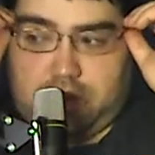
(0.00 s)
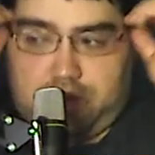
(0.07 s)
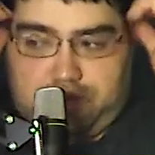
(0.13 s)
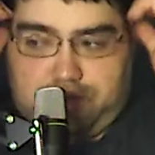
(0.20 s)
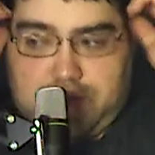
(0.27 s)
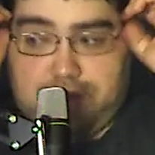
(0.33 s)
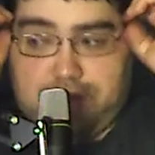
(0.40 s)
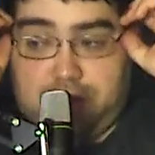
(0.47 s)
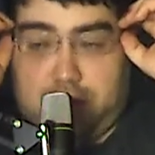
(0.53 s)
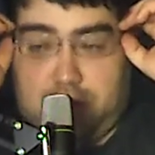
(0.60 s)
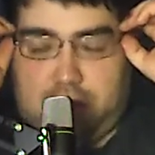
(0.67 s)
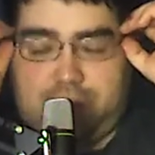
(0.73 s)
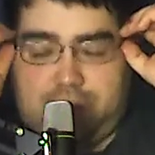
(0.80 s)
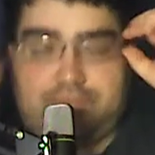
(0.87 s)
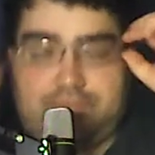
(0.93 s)

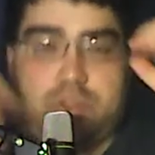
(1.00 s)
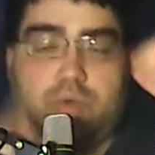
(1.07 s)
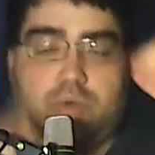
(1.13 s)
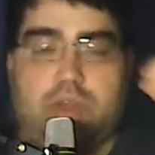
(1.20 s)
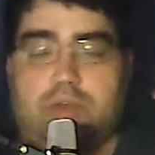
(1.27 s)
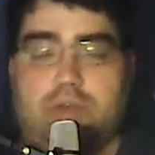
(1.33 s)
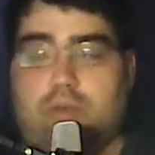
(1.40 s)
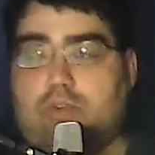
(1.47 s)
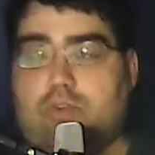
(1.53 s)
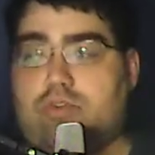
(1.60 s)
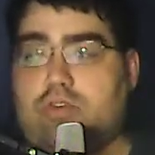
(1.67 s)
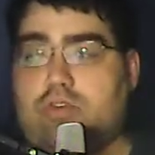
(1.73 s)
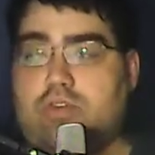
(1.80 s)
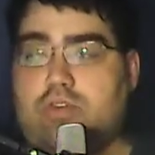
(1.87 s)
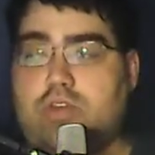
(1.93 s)
people doing
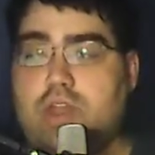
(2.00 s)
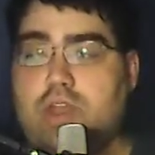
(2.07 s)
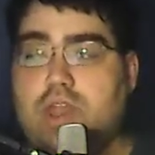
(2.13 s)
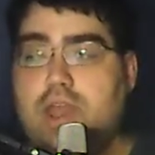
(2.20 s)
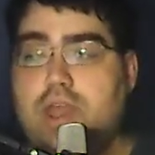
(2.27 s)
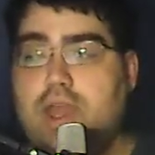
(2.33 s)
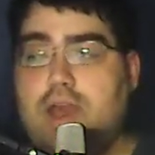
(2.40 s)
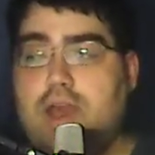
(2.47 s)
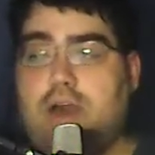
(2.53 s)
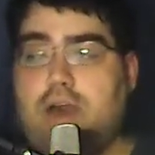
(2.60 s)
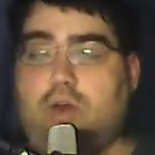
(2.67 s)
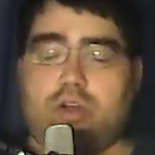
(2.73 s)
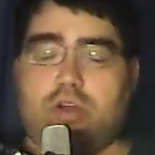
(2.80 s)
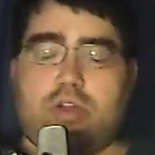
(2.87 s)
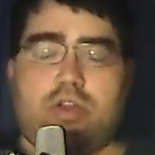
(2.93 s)
commercials
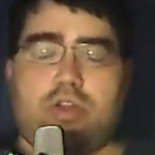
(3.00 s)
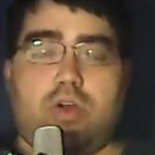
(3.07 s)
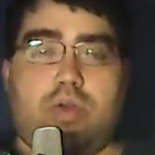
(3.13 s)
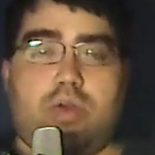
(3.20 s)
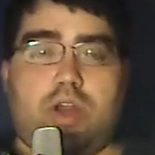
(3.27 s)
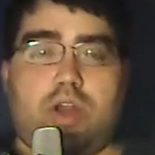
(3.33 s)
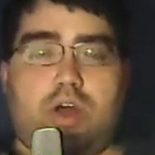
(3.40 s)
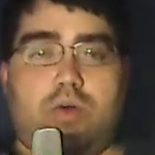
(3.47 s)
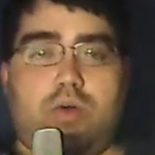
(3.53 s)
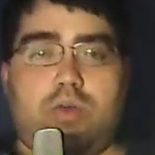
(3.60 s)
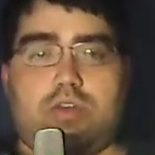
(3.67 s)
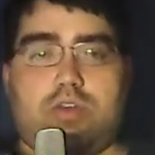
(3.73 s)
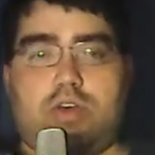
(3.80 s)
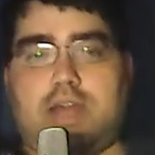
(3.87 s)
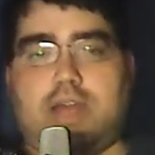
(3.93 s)
or going, oh, well,
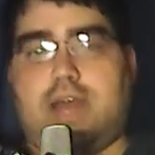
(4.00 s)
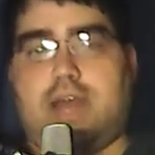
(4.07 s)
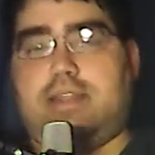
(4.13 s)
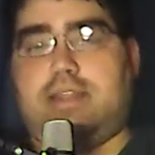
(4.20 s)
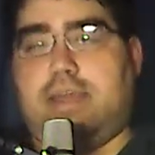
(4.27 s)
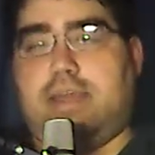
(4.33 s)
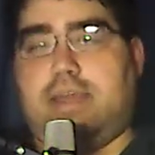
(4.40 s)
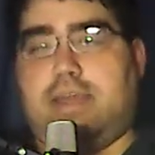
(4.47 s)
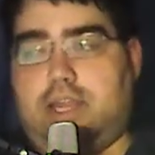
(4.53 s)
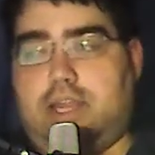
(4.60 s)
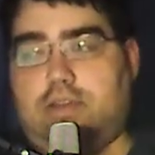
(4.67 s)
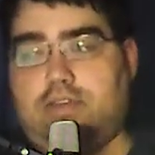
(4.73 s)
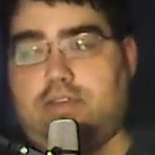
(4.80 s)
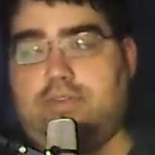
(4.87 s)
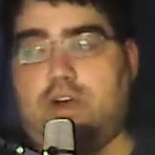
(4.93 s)
it's all the goddamn
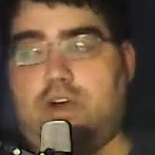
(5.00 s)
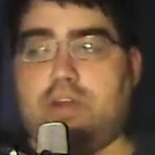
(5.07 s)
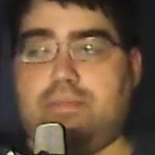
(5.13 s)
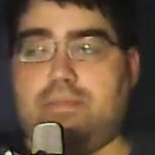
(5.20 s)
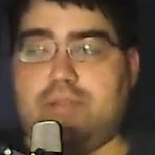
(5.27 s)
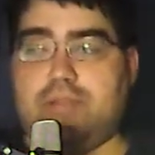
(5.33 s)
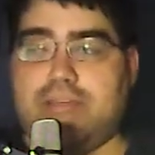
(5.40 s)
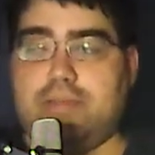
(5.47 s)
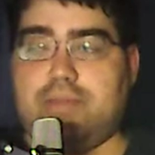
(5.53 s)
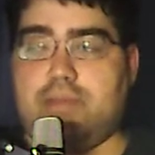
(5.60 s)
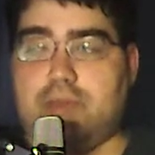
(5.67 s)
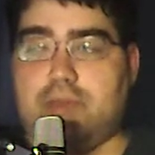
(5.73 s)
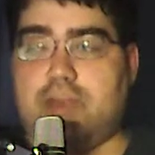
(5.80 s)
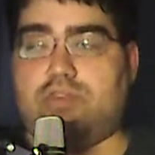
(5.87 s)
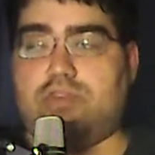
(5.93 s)
millennials' fault, and they're
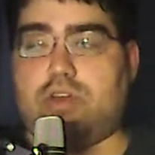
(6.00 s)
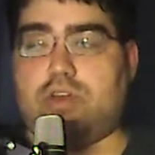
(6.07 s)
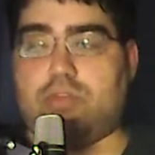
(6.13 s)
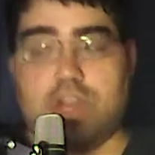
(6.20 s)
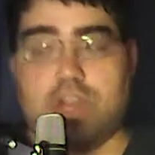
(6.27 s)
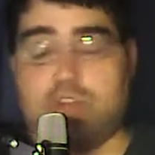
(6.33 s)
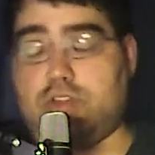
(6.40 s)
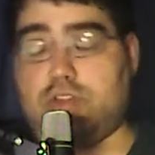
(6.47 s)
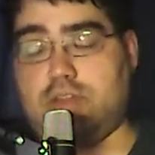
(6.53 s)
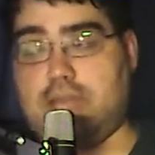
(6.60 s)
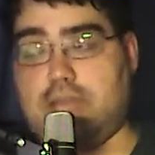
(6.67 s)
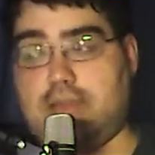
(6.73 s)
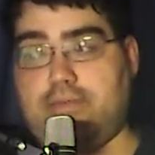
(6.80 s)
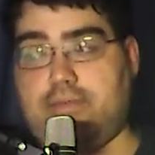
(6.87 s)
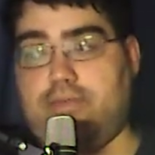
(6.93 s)
blaming my generation
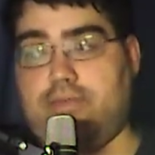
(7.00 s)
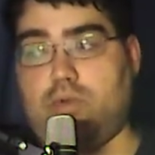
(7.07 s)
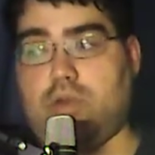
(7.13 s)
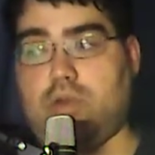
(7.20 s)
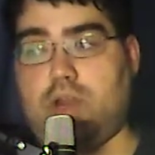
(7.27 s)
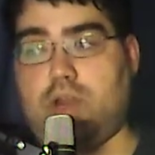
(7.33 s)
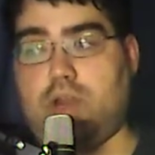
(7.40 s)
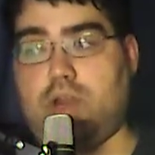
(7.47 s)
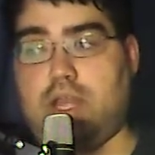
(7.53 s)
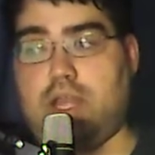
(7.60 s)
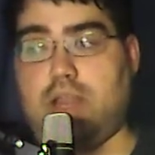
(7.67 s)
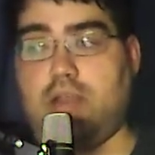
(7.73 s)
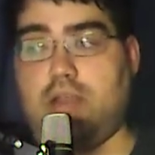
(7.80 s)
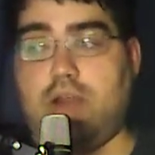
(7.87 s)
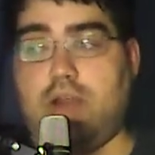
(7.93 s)
yet for it. Uh,
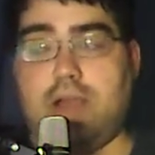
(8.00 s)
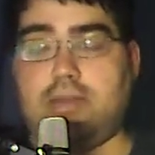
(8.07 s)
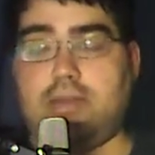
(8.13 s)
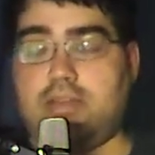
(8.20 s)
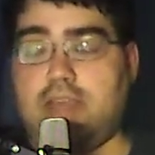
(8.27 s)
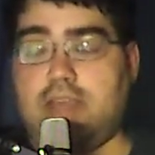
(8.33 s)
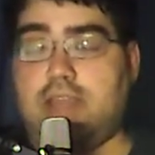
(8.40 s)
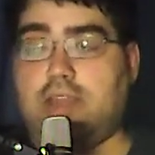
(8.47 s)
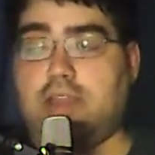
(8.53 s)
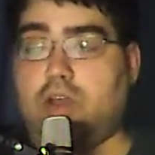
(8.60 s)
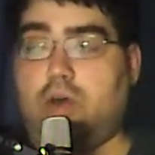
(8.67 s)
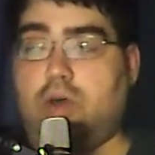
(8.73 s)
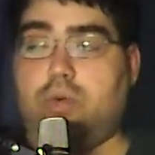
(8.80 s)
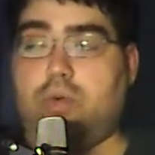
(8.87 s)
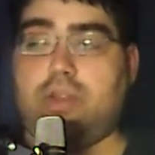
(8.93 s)
and they're not saying, like,
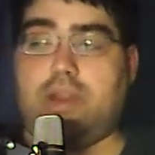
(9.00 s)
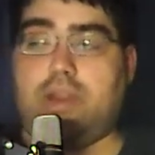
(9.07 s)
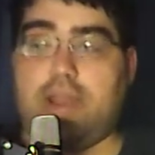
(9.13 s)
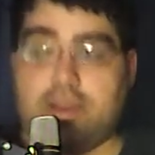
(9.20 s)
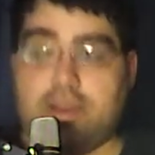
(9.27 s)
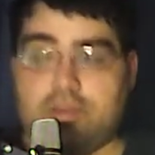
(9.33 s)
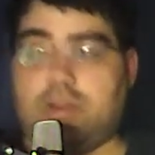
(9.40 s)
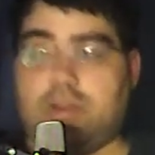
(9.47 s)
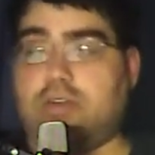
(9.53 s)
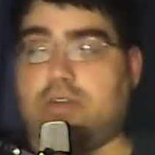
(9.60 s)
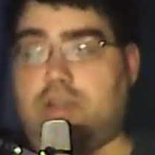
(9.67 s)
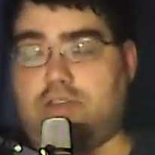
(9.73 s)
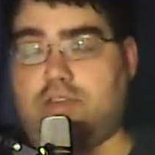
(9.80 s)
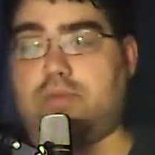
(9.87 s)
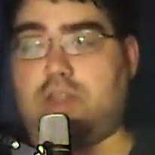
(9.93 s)
oh, well, the next
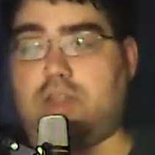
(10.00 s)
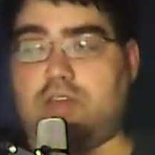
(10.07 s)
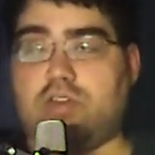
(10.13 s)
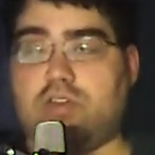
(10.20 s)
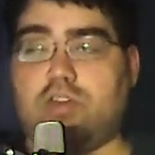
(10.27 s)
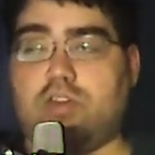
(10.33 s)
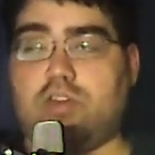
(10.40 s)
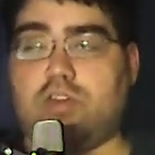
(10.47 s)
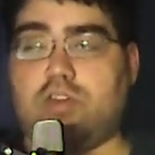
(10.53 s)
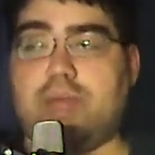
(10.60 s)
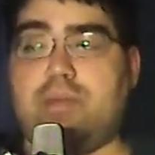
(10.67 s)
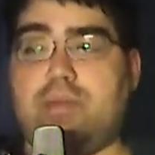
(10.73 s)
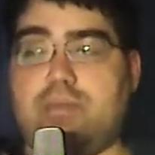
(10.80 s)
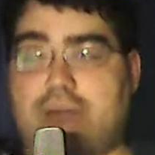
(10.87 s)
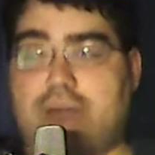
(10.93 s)
generation's millennials. No, they're
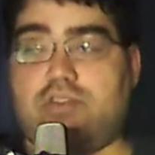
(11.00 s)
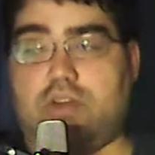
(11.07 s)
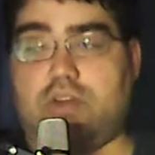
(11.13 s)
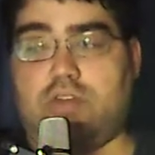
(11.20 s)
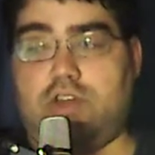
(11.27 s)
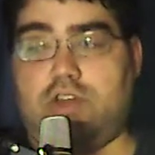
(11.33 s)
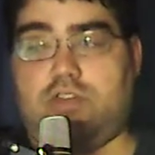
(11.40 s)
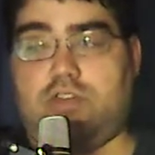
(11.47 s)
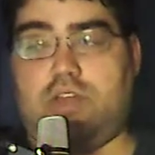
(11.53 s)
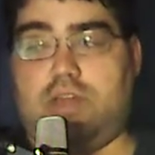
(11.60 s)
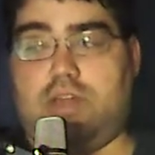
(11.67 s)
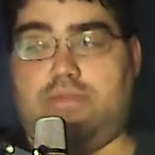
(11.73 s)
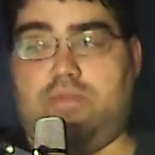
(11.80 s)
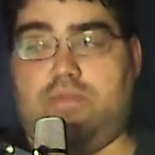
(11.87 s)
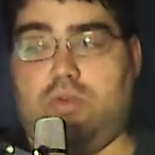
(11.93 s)
blaming my generation
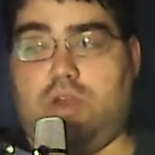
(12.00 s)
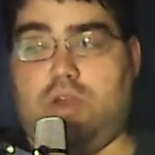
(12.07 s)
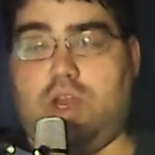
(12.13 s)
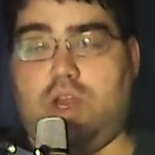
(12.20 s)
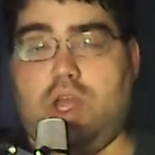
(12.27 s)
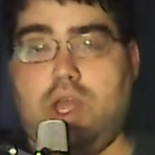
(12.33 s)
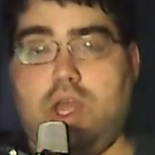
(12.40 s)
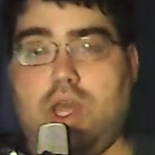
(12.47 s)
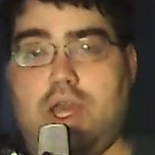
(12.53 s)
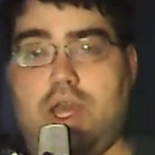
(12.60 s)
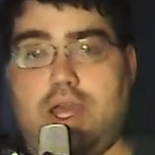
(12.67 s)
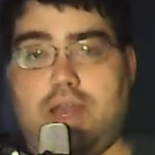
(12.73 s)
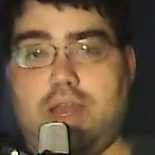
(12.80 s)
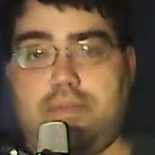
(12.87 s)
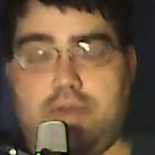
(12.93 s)
yet for it,
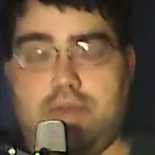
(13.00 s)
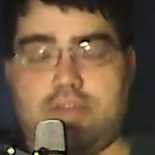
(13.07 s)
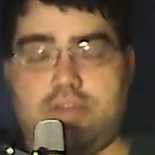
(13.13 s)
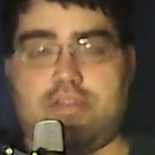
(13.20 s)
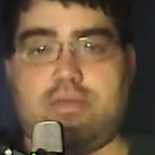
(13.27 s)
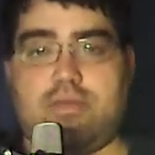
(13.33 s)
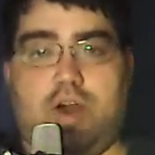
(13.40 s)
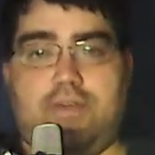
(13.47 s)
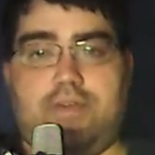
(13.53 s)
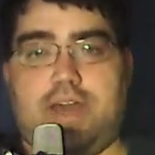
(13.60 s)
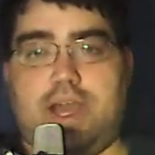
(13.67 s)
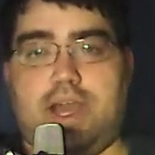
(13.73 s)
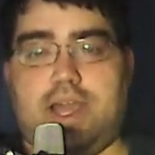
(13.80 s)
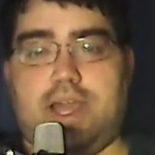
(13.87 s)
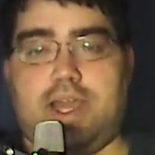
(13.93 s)
and it pisses me off.
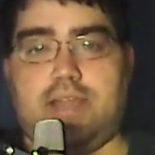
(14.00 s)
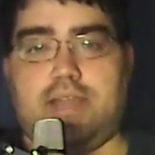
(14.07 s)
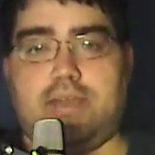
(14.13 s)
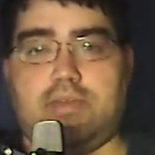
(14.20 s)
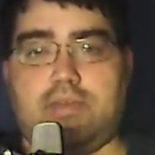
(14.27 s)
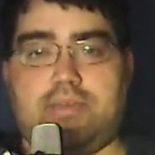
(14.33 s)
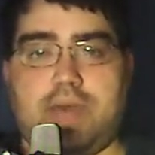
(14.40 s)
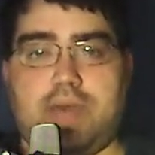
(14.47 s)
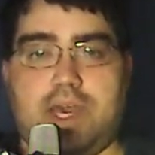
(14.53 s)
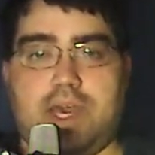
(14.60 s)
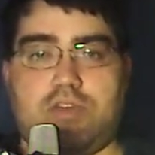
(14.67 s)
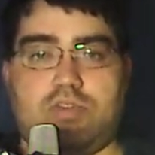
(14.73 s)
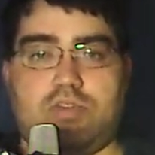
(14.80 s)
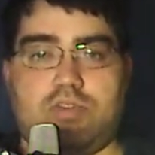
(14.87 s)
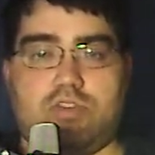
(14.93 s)
I, I hate that with a
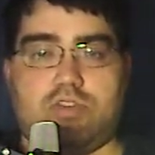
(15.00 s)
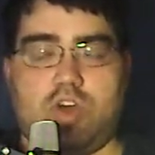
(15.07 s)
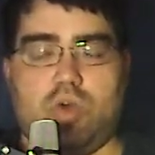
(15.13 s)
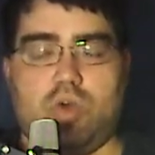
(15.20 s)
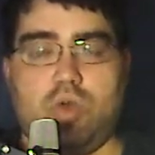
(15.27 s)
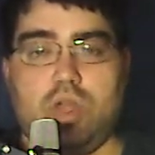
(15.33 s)
passion. So